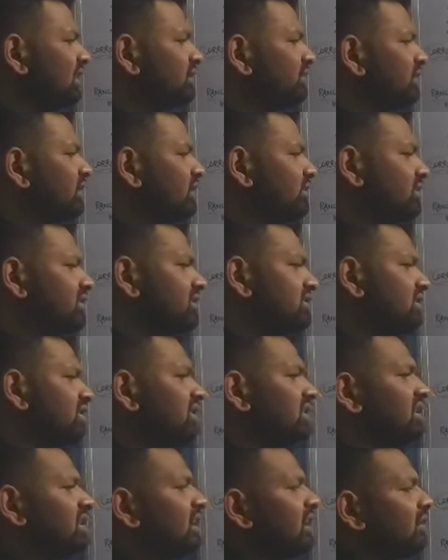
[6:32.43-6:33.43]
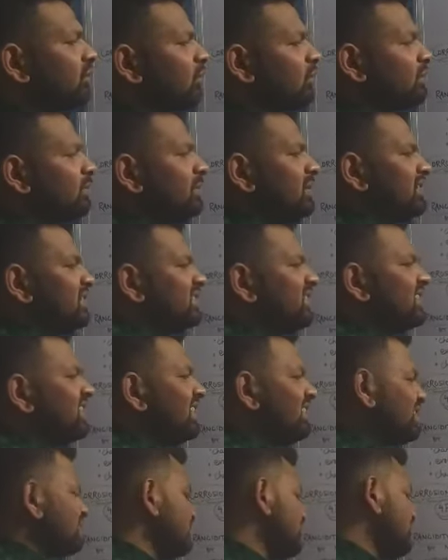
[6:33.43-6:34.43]
it will result in an
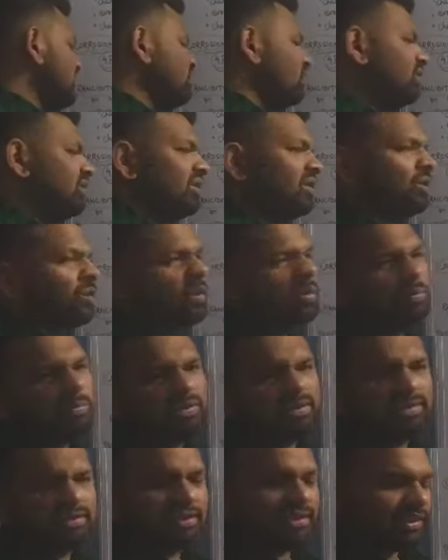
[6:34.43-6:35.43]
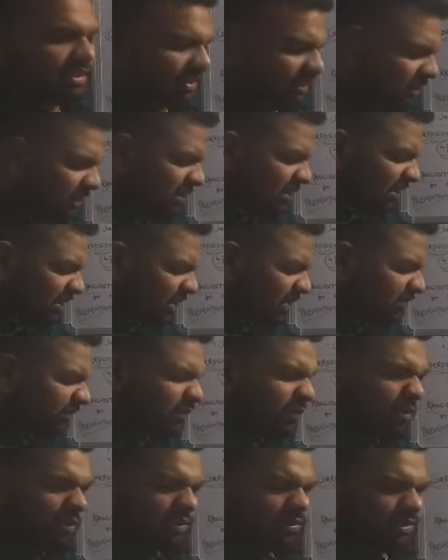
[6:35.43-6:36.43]
unpleasant taste and odor. Obviously,
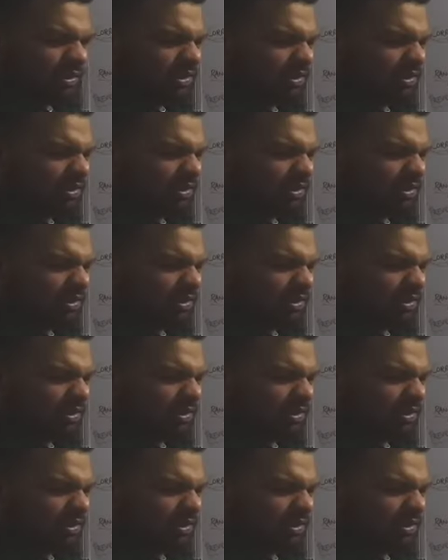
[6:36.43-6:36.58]
it